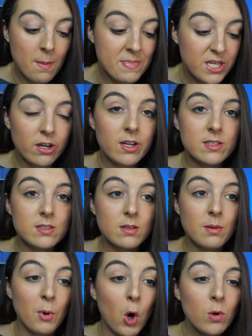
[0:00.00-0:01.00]
because
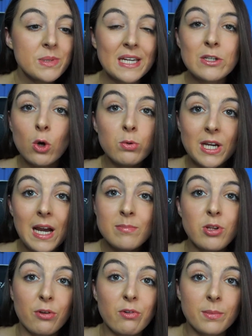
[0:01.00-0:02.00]
Mahomes had no time
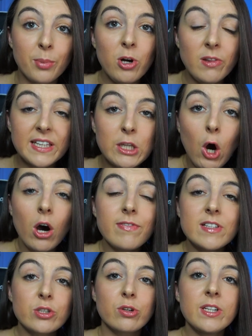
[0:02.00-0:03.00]
to throw the ball. Like, the
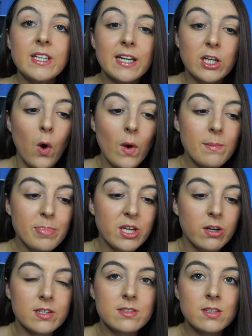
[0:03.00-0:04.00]
offense couldn't get going
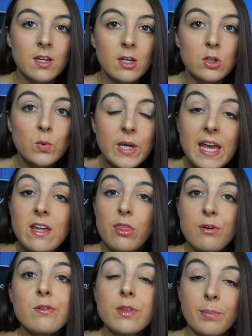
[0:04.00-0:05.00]
because you can't
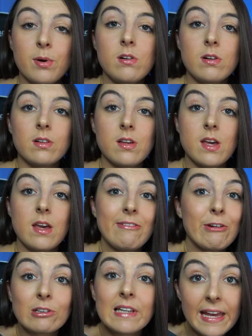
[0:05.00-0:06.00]
throw the ball if
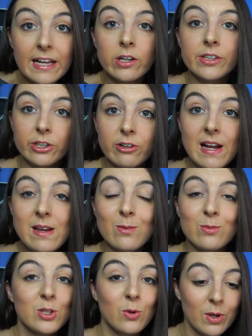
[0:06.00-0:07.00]
you're laying on the
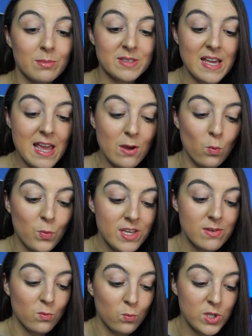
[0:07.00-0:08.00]
ground. You know what I'm saying?
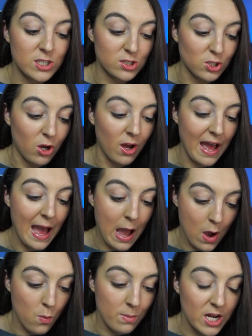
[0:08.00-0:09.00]
We saw
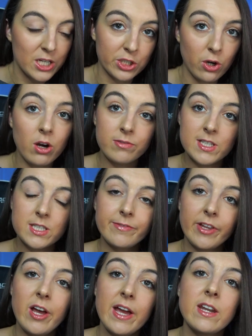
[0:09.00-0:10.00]
how much an offensive
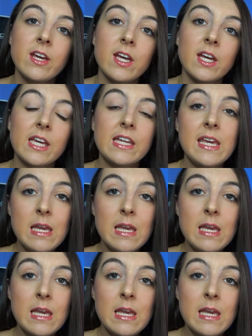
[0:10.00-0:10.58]
line can